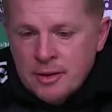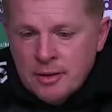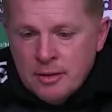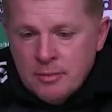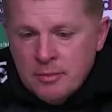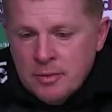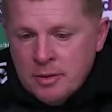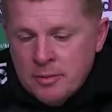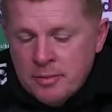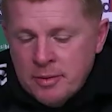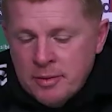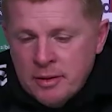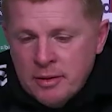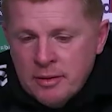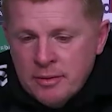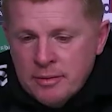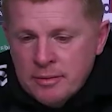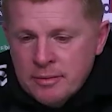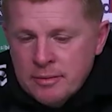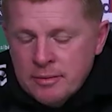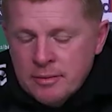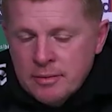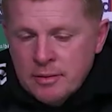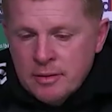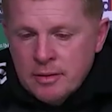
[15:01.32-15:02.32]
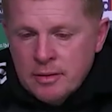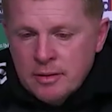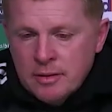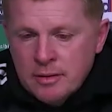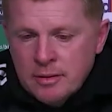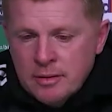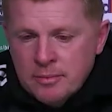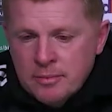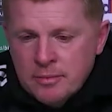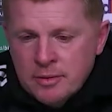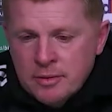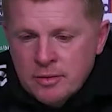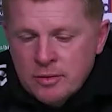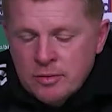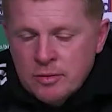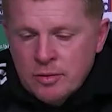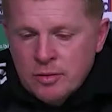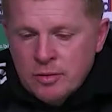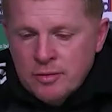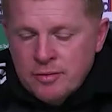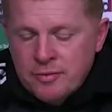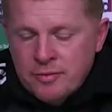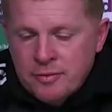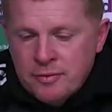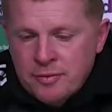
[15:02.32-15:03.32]
maybe. Um, I don't know
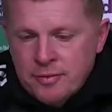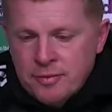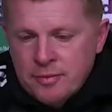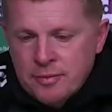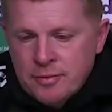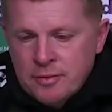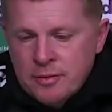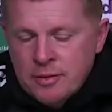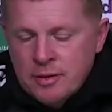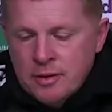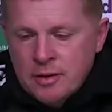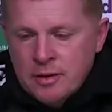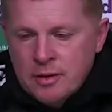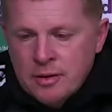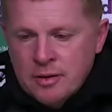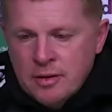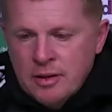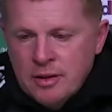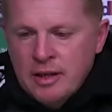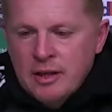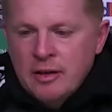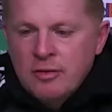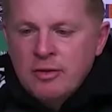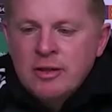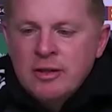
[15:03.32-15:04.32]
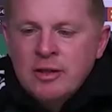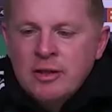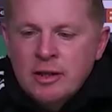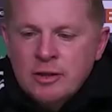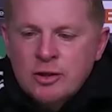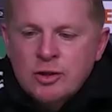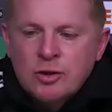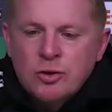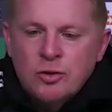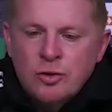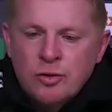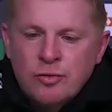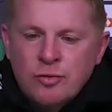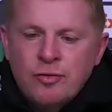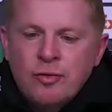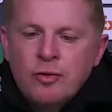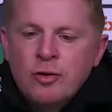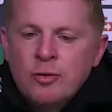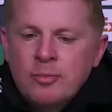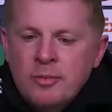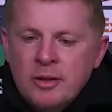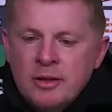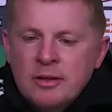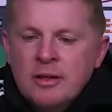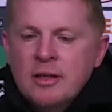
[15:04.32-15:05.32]
if Lille are in that sort of form
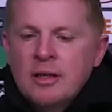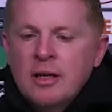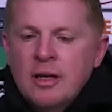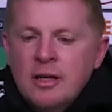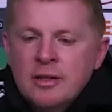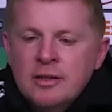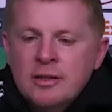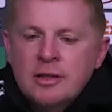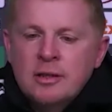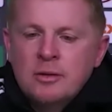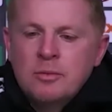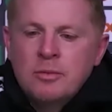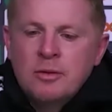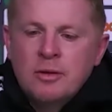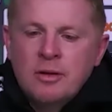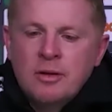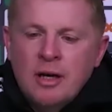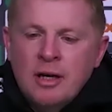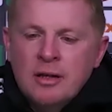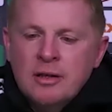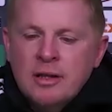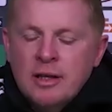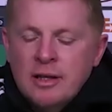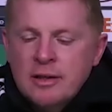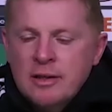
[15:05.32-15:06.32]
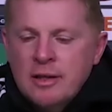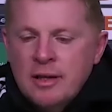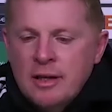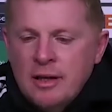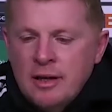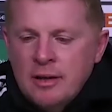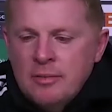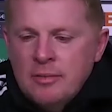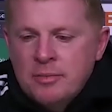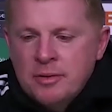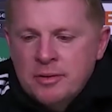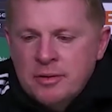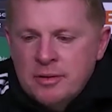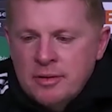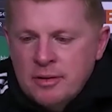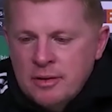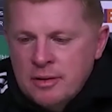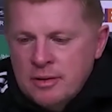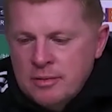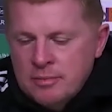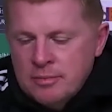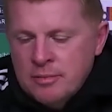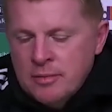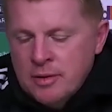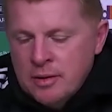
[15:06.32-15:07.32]
yet that Lazio were at that time, but
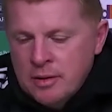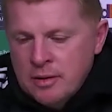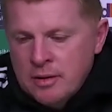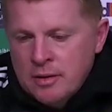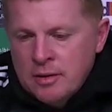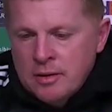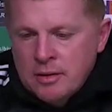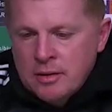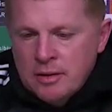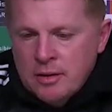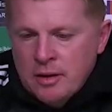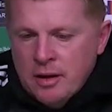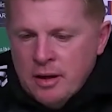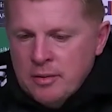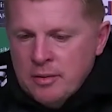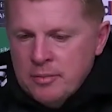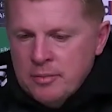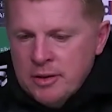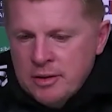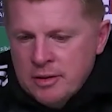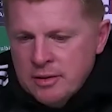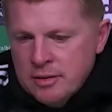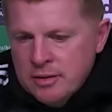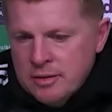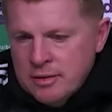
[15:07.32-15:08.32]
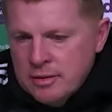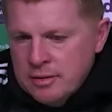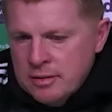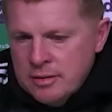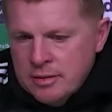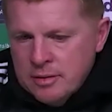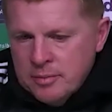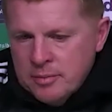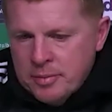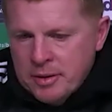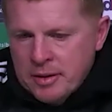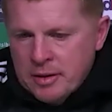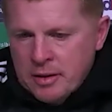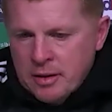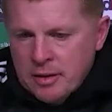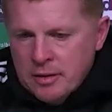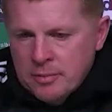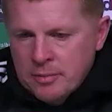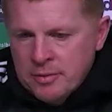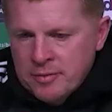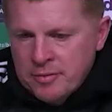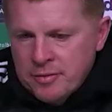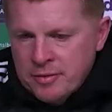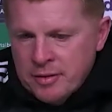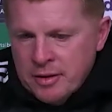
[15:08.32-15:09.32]
um, yeah, I mean, they're, they're a big club in
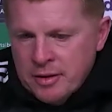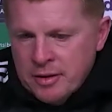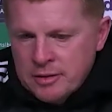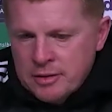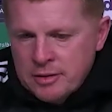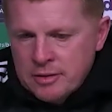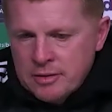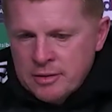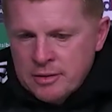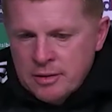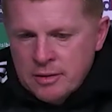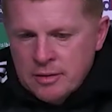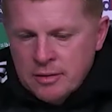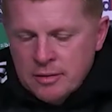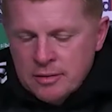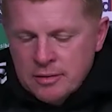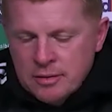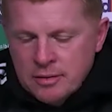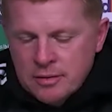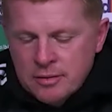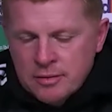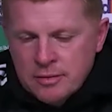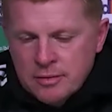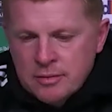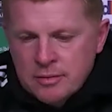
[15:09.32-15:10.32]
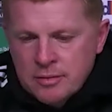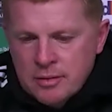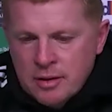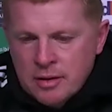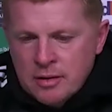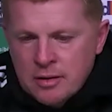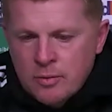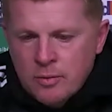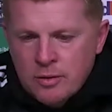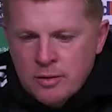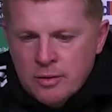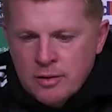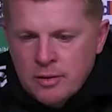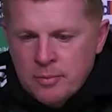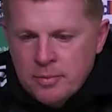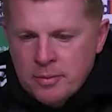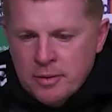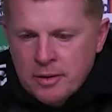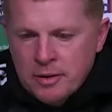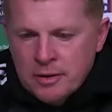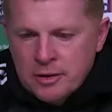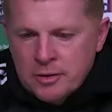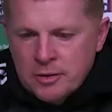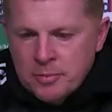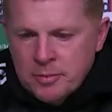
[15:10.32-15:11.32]
France, you know, and they've got quality
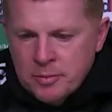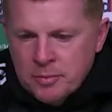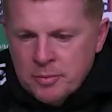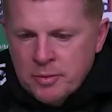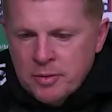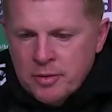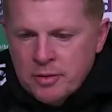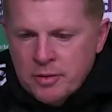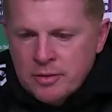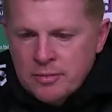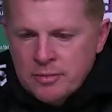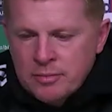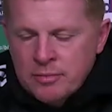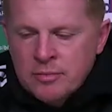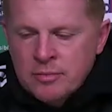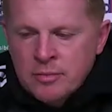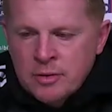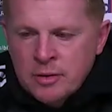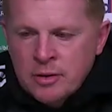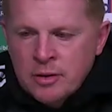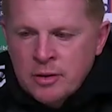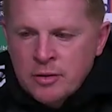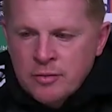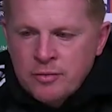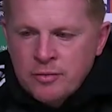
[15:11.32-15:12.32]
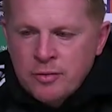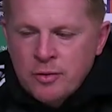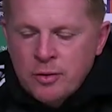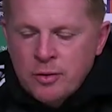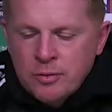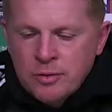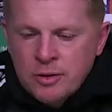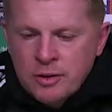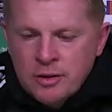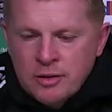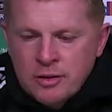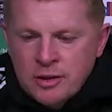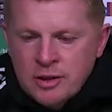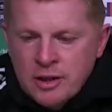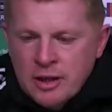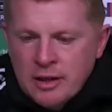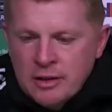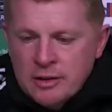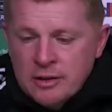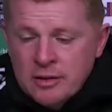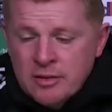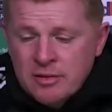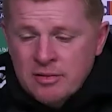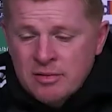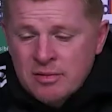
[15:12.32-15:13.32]
players, but we're looking forward to the challenge,
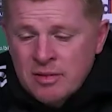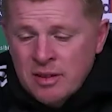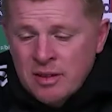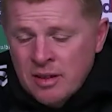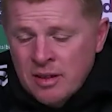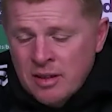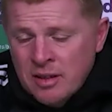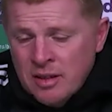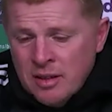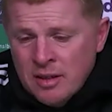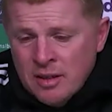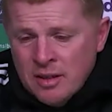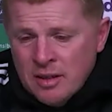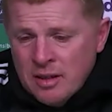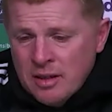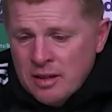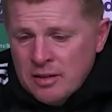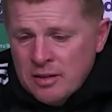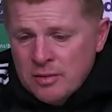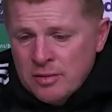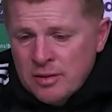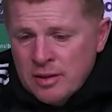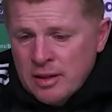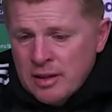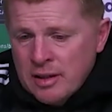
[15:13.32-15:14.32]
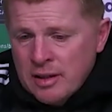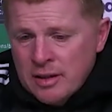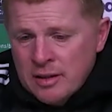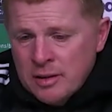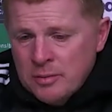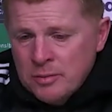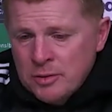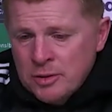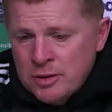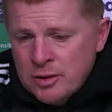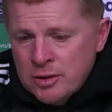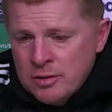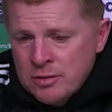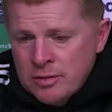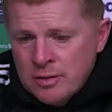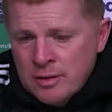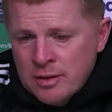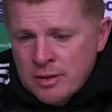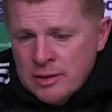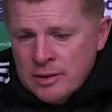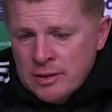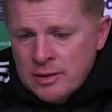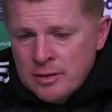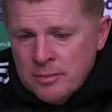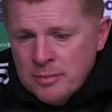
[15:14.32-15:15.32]
and I don't think anyone should
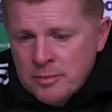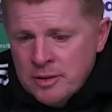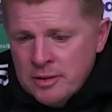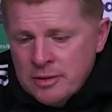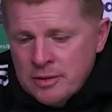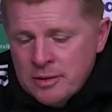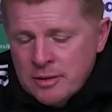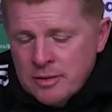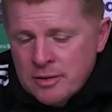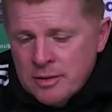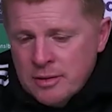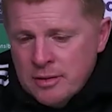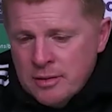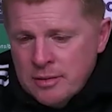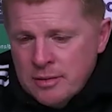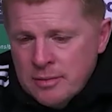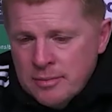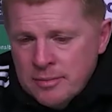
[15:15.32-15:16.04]
underestimate us at all.